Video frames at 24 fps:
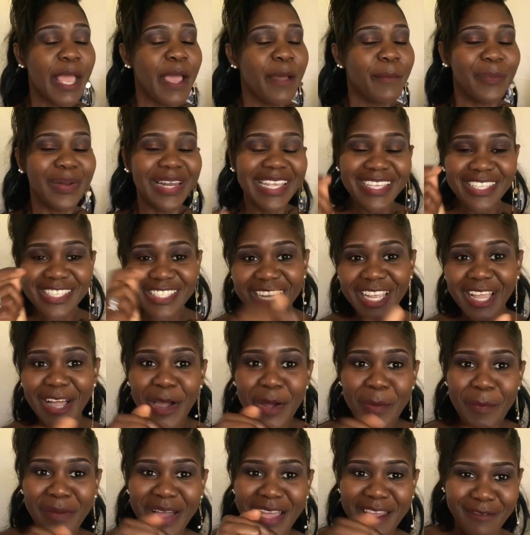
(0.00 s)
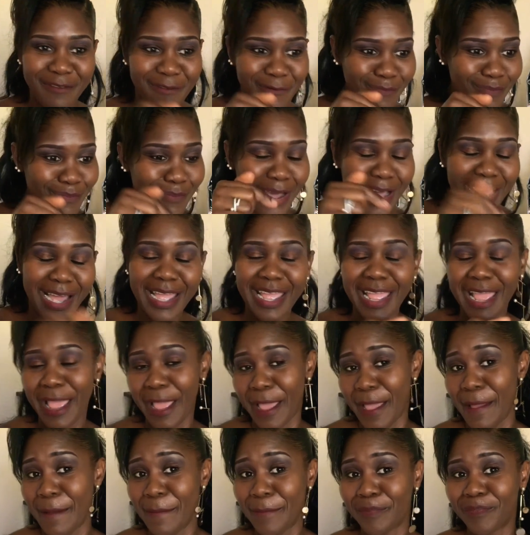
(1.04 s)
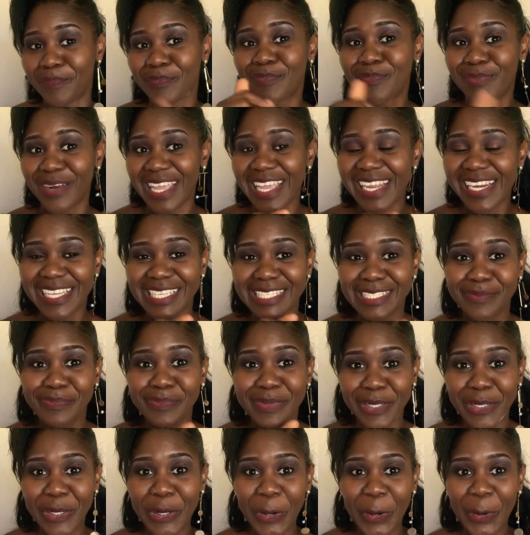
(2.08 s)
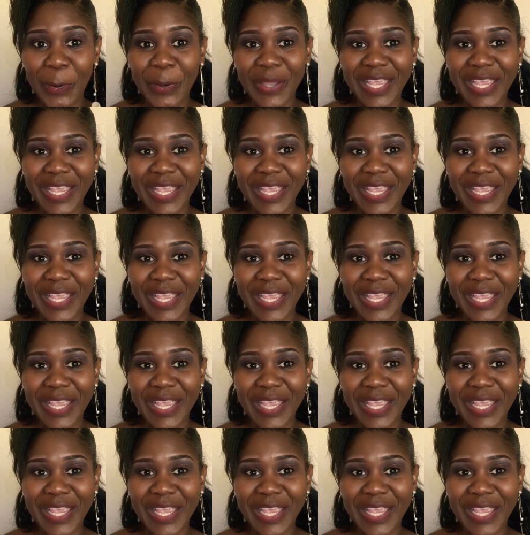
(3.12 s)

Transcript: Please check out my playlist below.